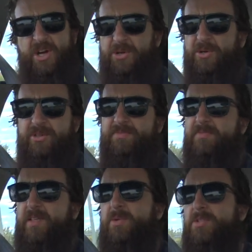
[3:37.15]
good.
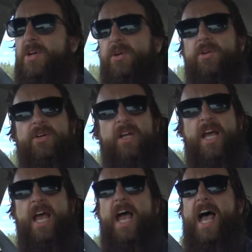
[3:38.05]
It was no good.
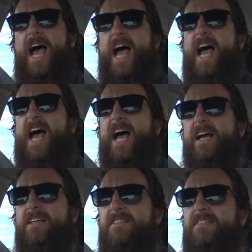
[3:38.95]

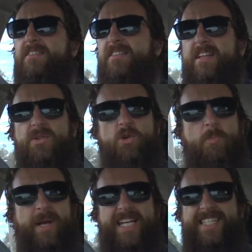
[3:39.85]
It was
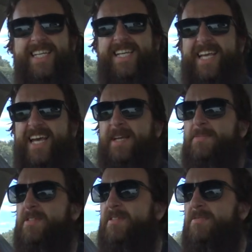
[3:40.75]
all PC
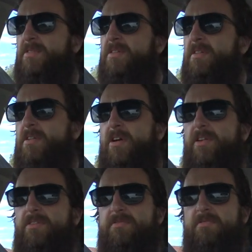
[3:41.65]
games.
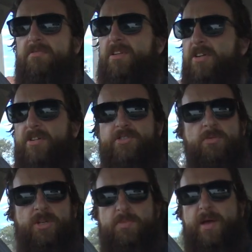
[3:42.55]
Don't know
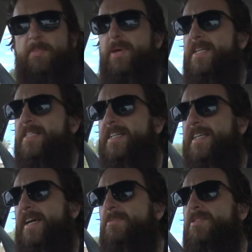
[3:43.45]
too much about PC
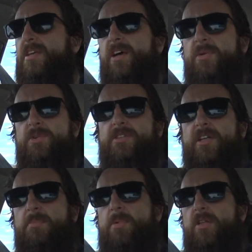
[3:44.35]
games, so I wasn't
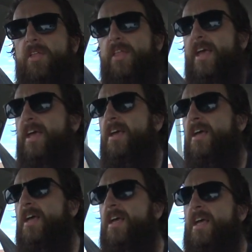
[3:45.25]
going to bother there.
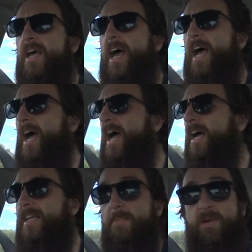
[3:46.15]

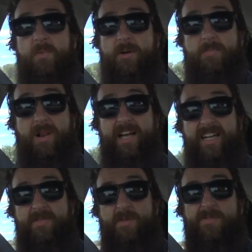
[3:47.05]
A couple I would have
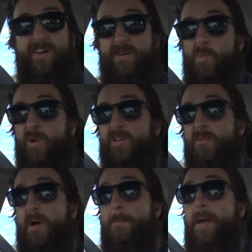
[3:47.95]
played if it fucking worked
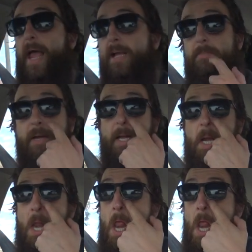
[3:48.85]
on my Mac, but